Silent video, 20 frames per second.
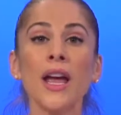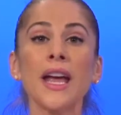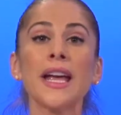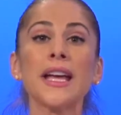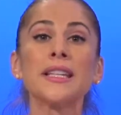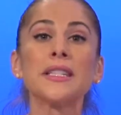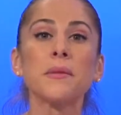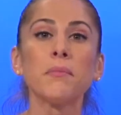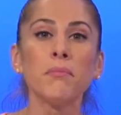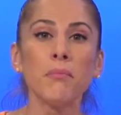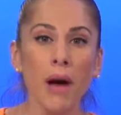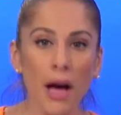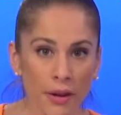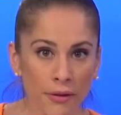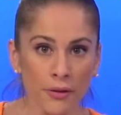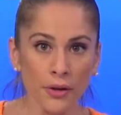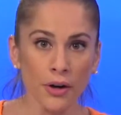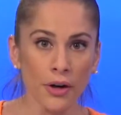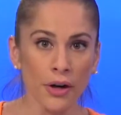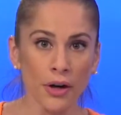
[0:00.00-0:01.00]
His
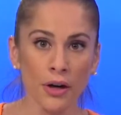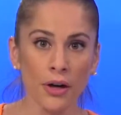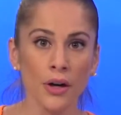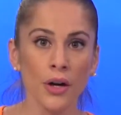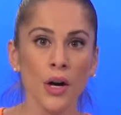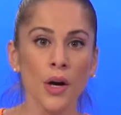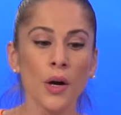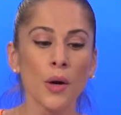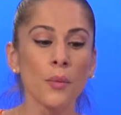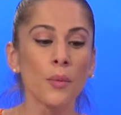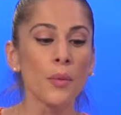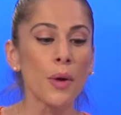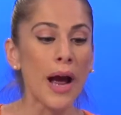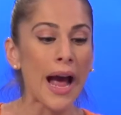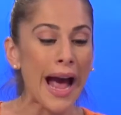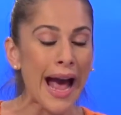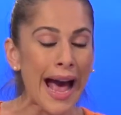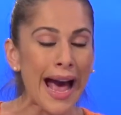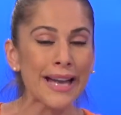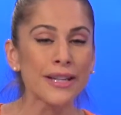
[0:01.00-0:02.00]
mother
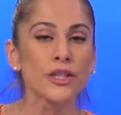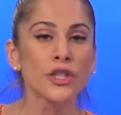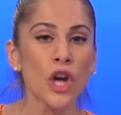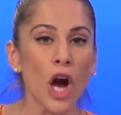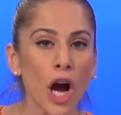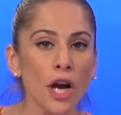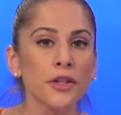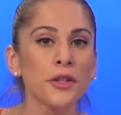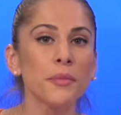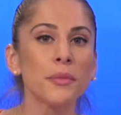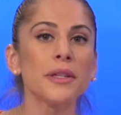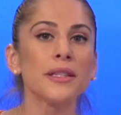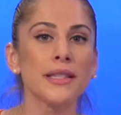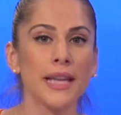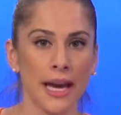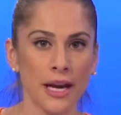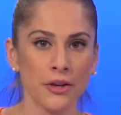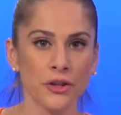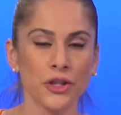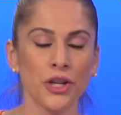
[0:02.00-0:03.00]
had
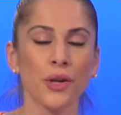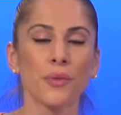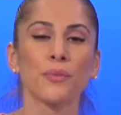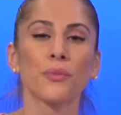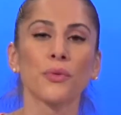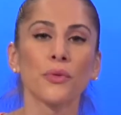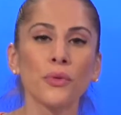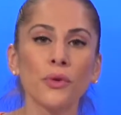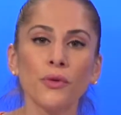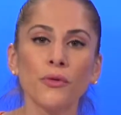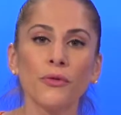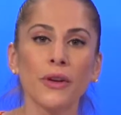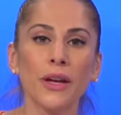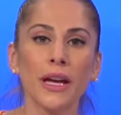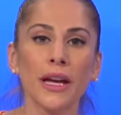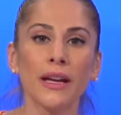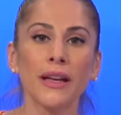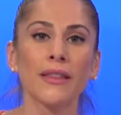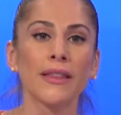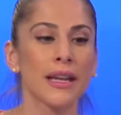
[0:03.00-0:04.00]
documentation
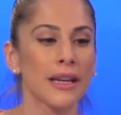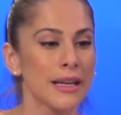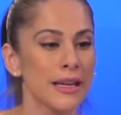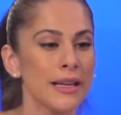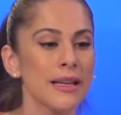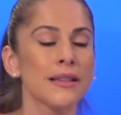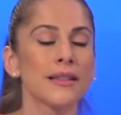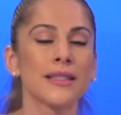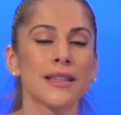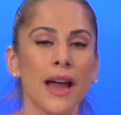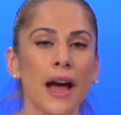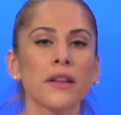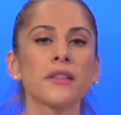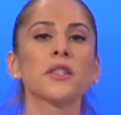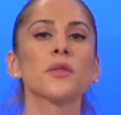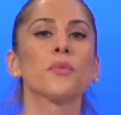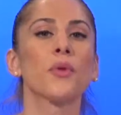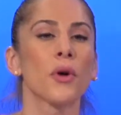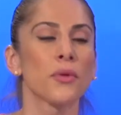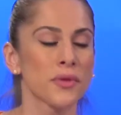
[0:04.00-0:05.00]
proving that he is not
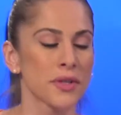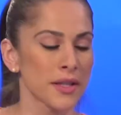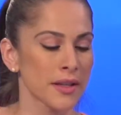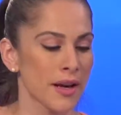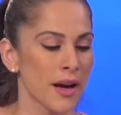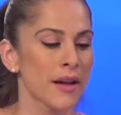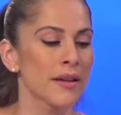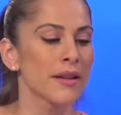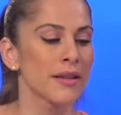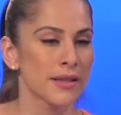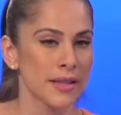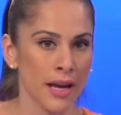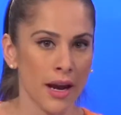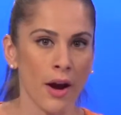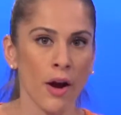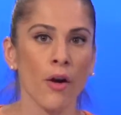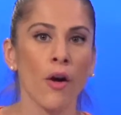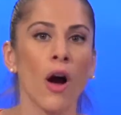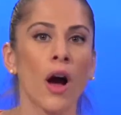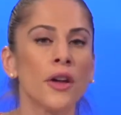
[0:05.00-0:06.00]
supposed to cut his
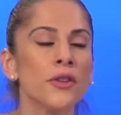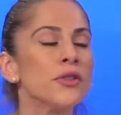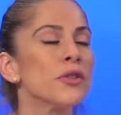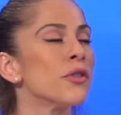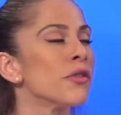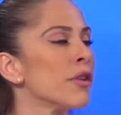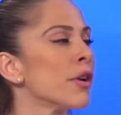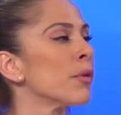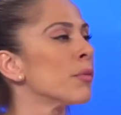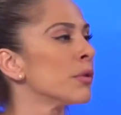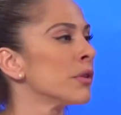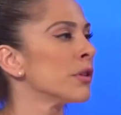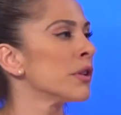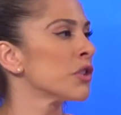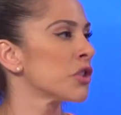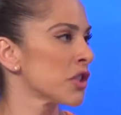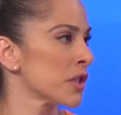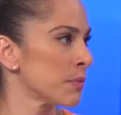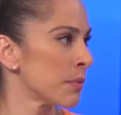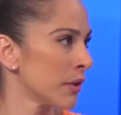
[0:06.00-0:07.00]
hair under their
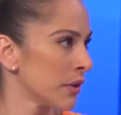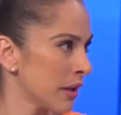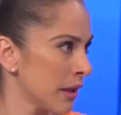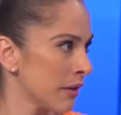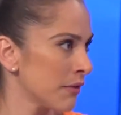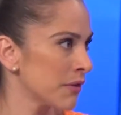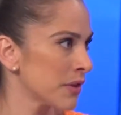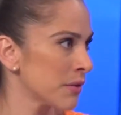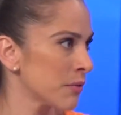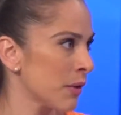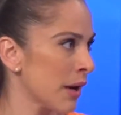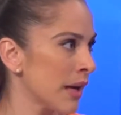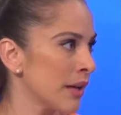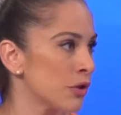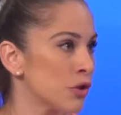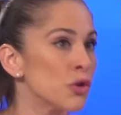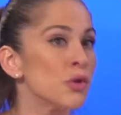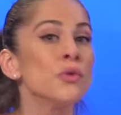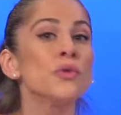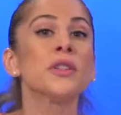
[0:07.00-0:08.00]
religious beliefs,
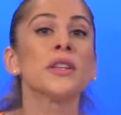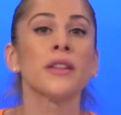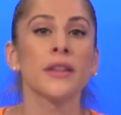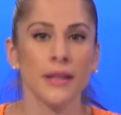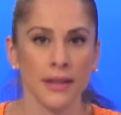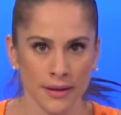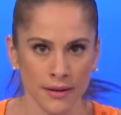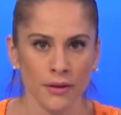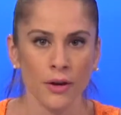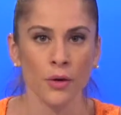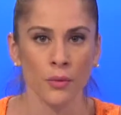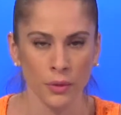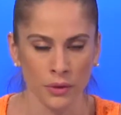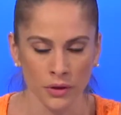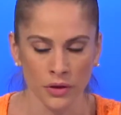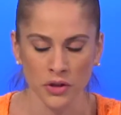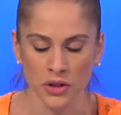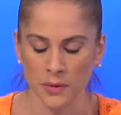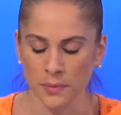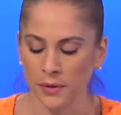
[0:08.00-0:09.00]
right? Due to their
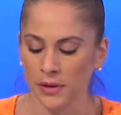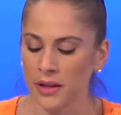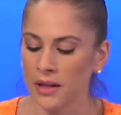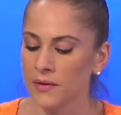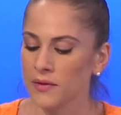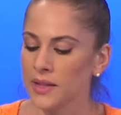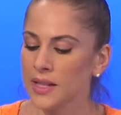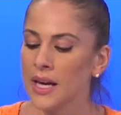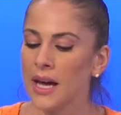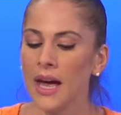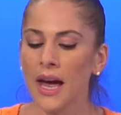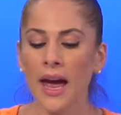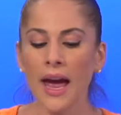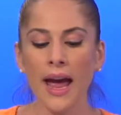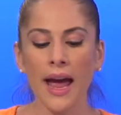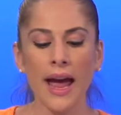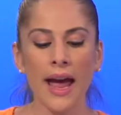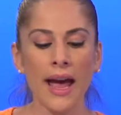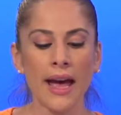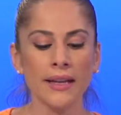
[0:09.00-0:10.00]
religious beliefs.
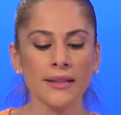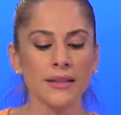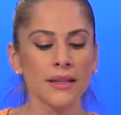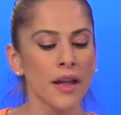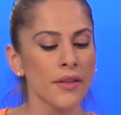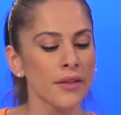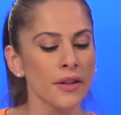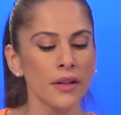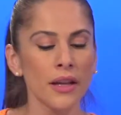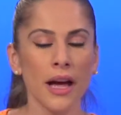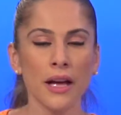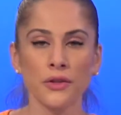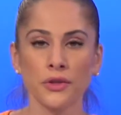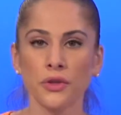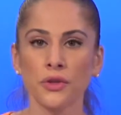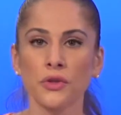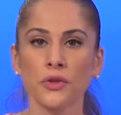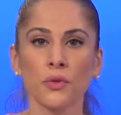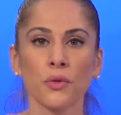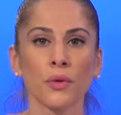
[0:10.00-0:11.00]
And nonetheless,
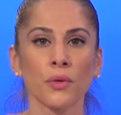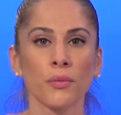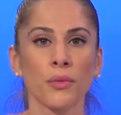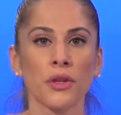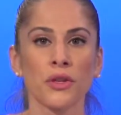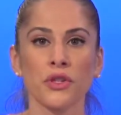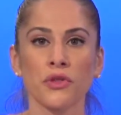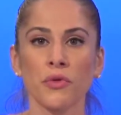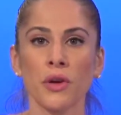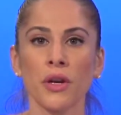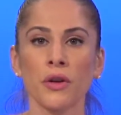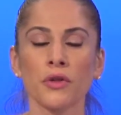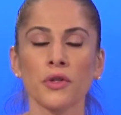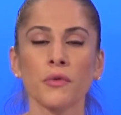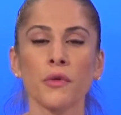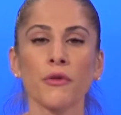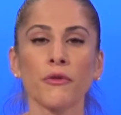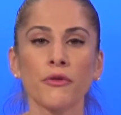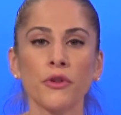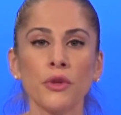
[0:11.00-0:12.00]
the school
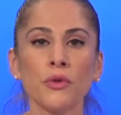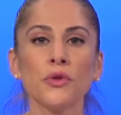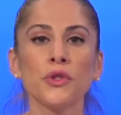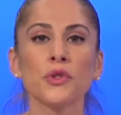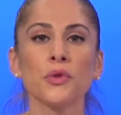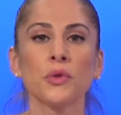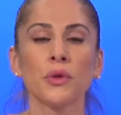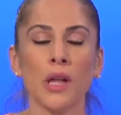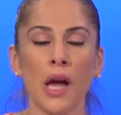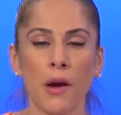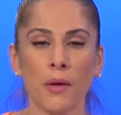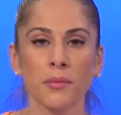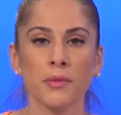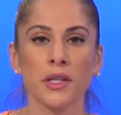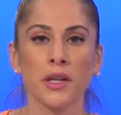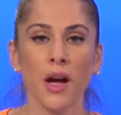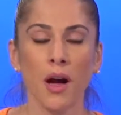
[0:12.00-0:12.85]
administrators refused to allow him to